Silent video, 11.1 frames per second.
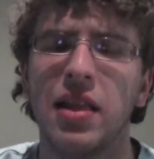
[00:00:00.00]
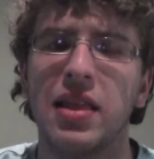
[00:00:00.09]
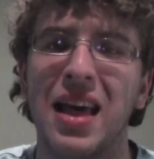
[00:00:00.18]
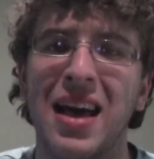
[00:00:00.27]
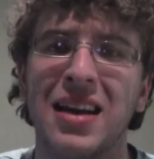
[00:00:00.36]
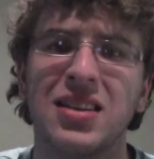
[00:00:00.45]

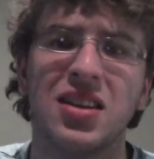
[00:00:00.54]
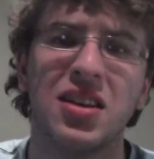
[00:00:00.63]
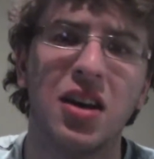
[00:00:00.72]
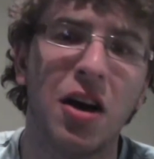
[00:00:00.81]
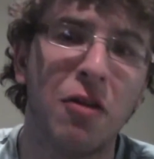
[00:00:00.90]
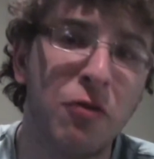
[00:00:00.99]
that
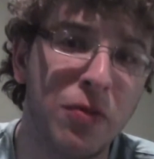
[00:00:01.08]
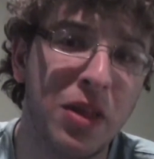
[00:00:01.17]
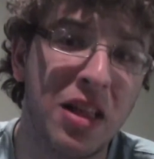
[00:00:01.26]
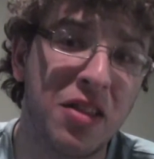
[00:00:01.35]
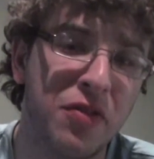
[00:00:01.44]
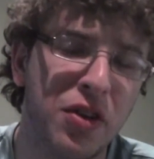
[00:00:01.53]

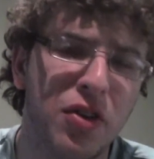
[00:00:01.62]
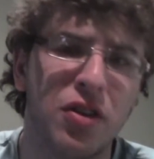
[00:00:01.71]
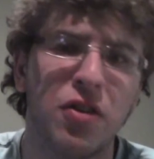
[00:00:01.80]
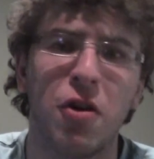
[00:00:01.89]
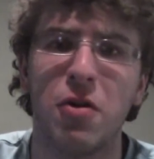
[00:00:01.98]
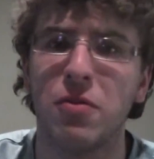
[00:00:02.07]
the
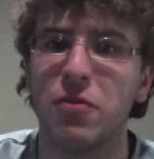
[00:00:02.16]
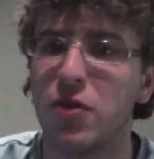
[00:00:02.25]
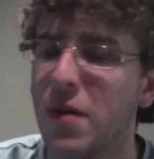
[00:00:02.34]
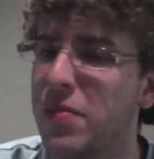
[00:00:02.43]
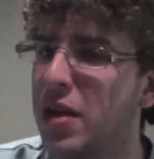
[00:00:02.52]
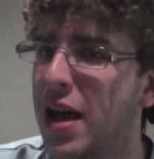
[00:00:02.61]
villain
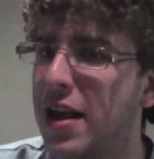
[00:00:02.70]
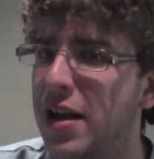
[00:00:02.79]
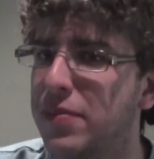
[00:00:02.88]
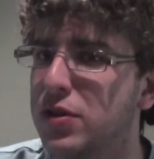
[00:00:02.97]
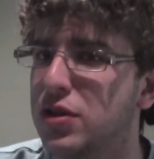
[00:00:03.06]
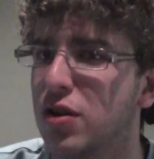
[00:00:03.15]
from that
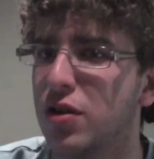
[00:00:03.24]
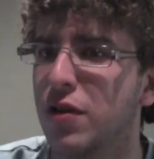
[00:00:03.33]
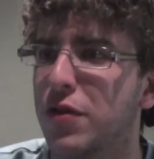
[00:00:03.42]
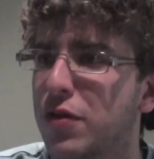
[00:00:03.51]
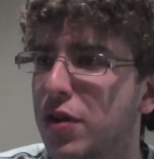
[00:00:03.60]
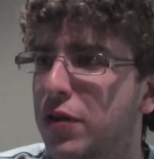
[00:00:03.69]
episode
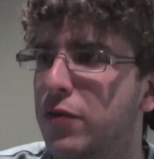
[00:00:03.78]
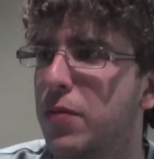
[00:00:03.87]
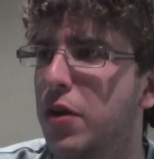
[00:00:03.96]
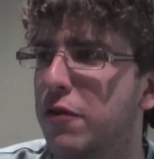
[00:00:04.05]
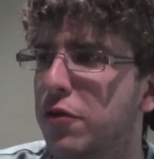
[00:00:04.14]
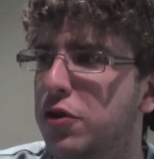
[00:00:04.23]
from
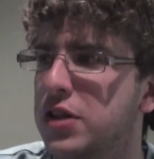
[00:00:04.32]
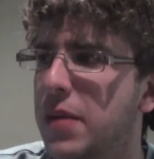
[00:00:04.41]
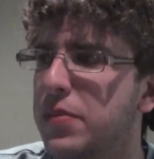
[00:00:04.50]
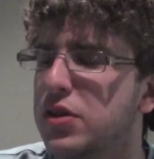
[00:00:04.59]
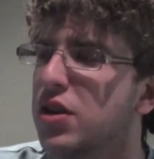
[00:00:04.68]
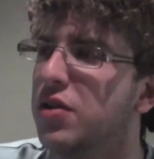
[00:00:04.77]
that first
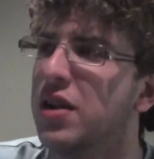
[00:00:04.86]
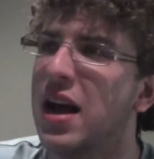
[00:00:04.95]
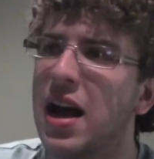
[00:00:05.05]
episode